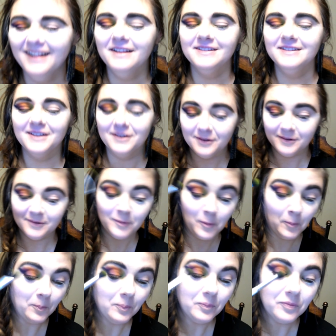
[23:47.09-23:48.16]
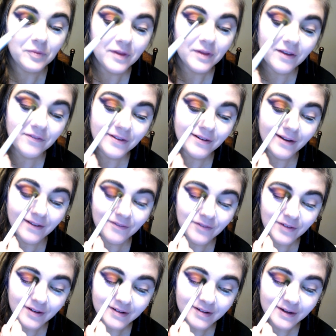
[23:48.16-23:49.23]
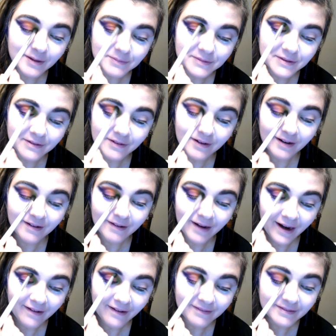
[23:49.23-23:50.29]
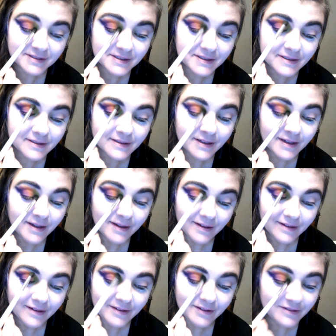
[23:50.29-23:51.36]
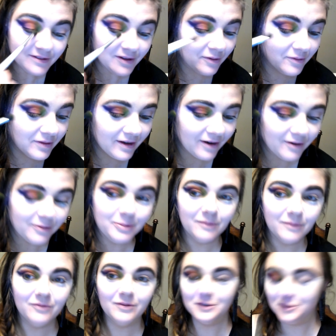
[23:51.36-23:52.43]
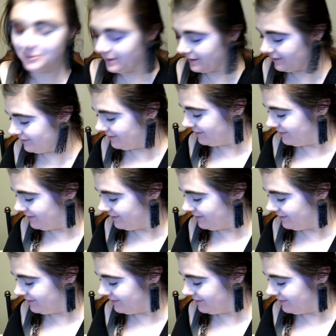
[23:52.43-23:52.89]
So if you ever come to our house, you'll know that our refrigerator...